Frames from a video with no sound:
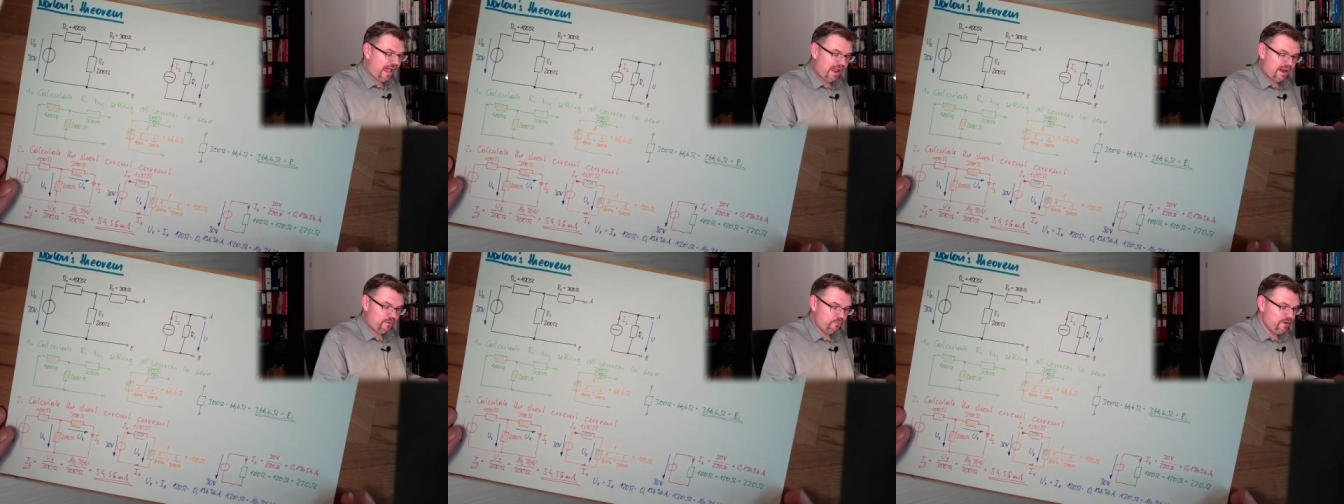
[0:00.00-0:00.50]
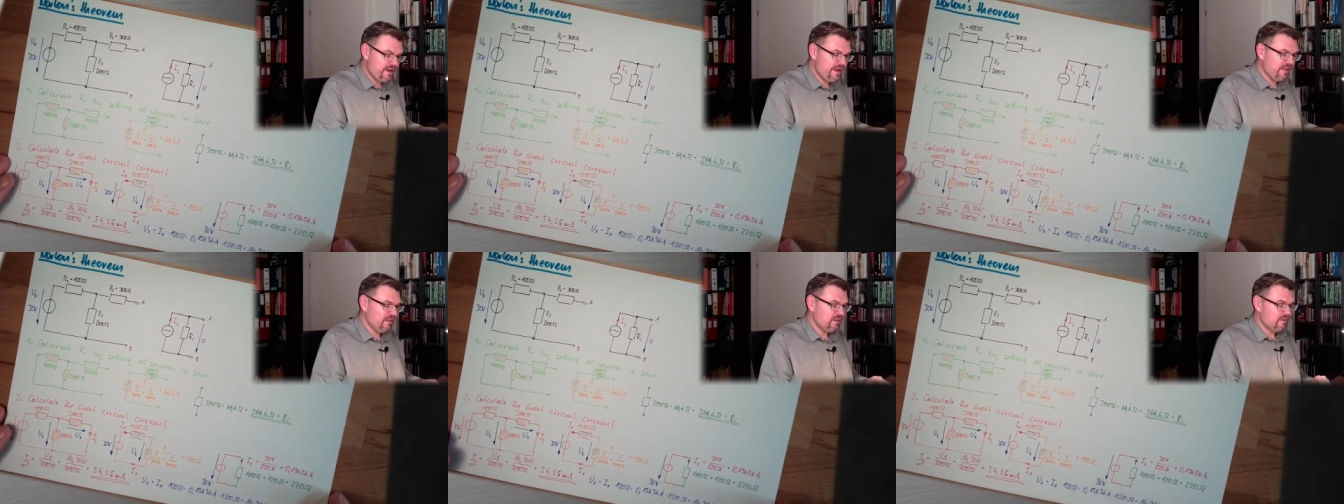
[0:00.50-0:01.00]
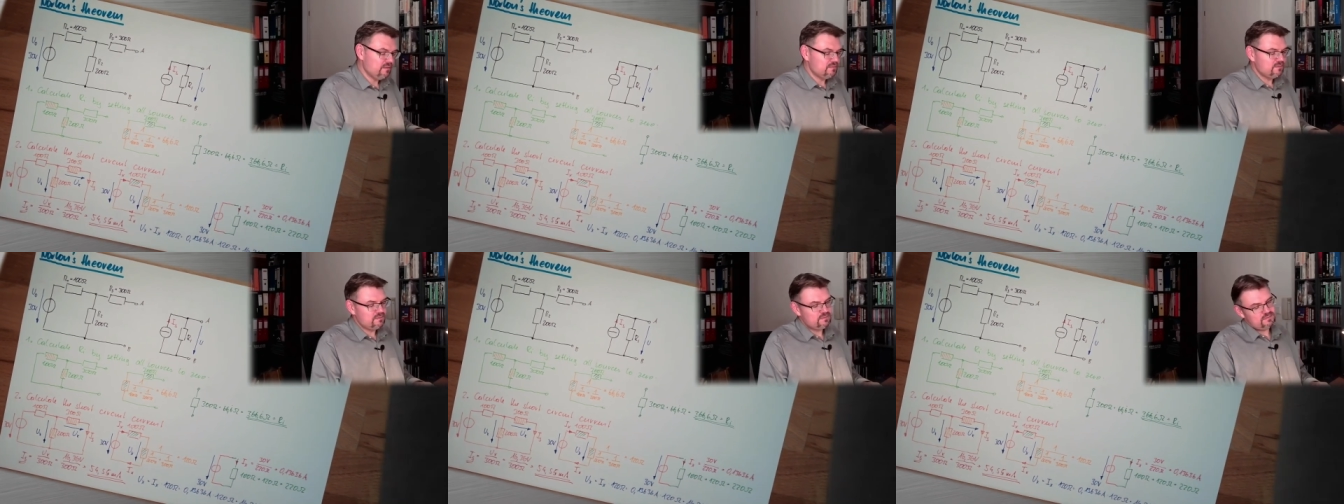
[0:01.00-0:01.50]
real
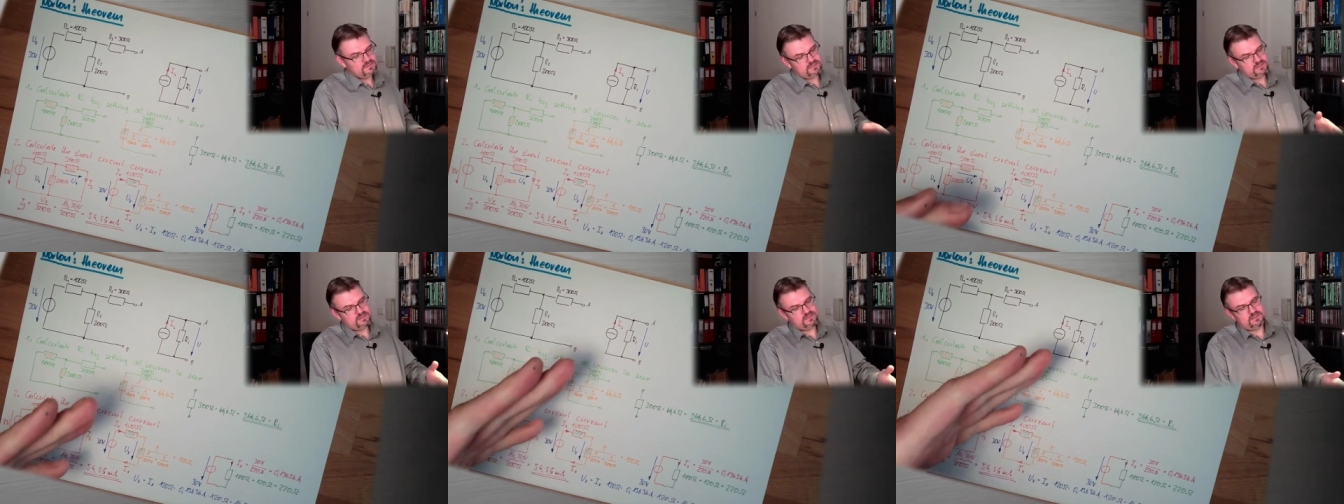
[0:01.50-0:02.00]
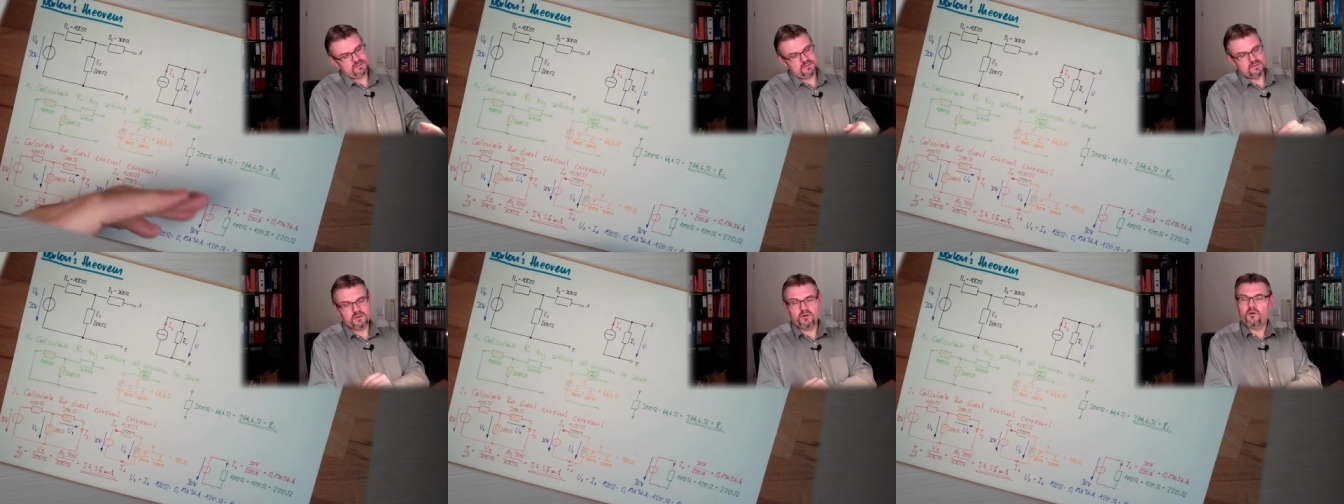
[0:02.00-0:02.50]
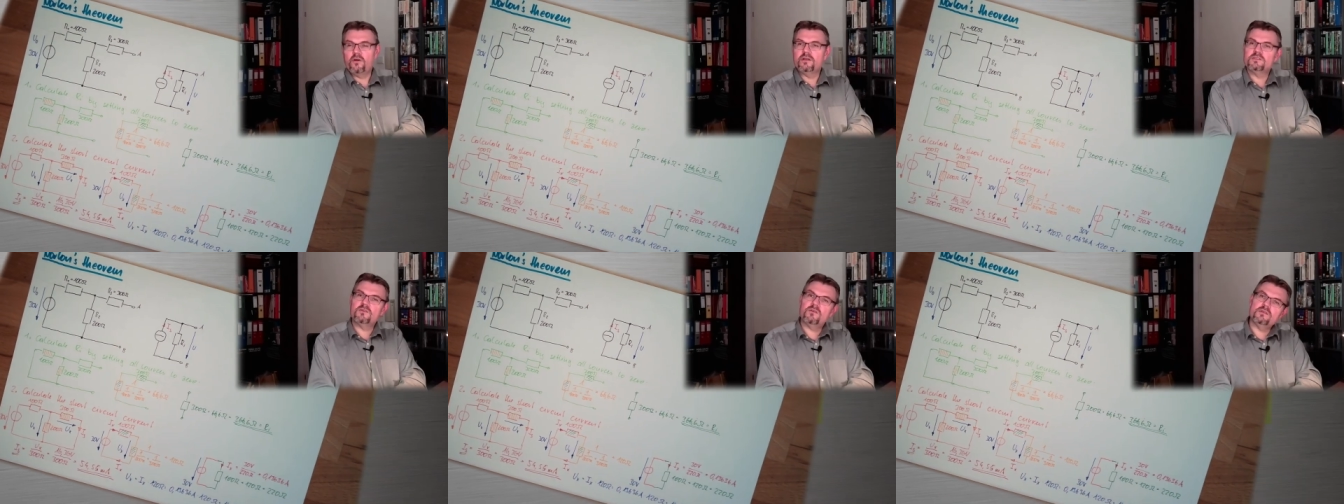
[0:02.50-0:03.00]
current
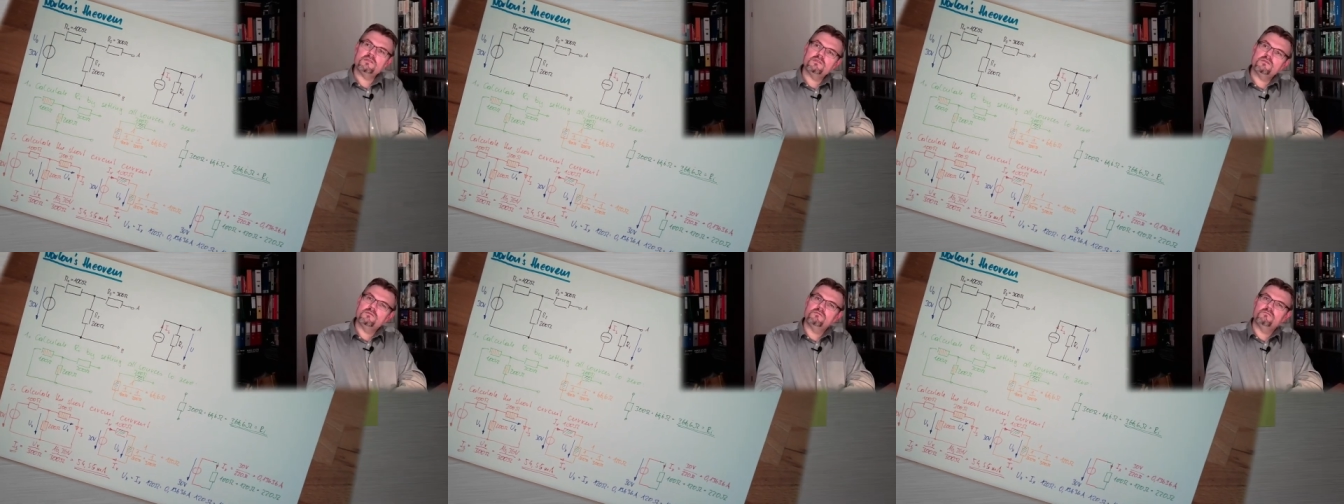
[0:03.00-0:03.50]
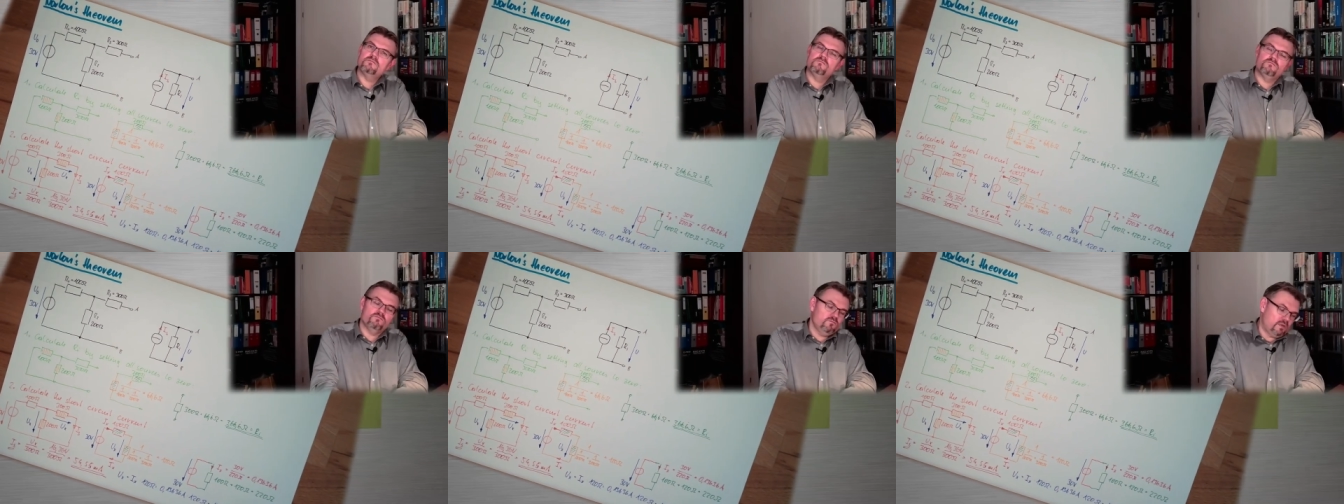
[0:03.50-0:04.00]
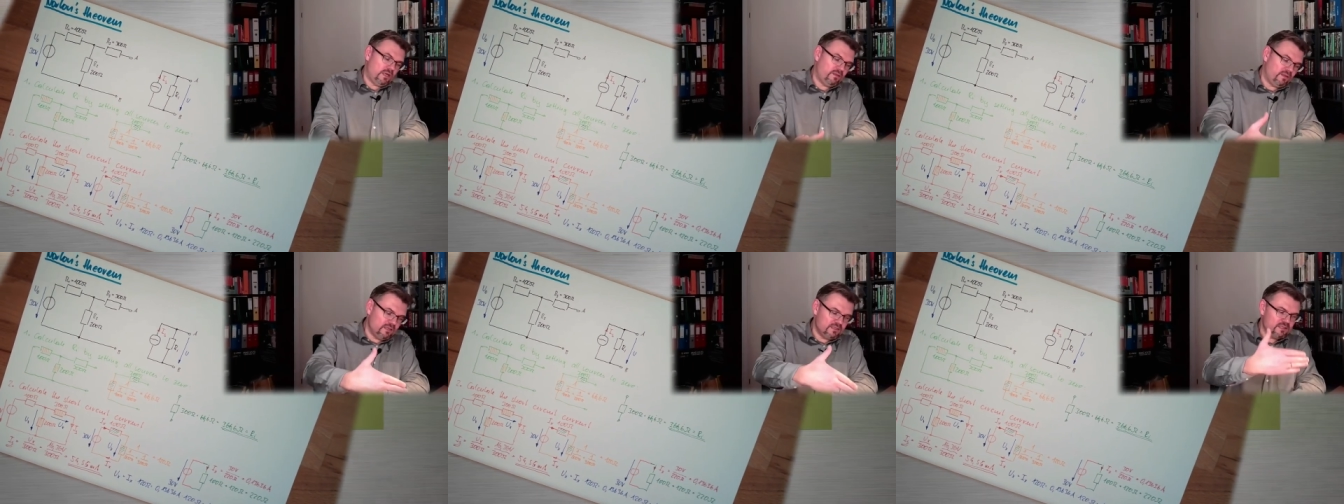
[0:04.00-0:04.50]
source and
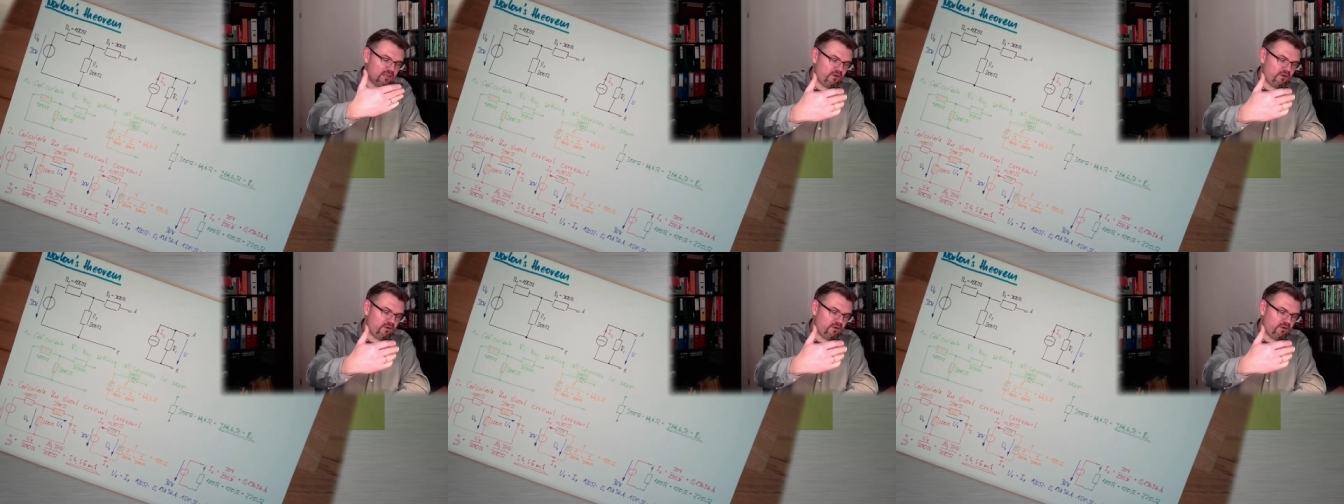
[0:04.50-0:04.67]
this is how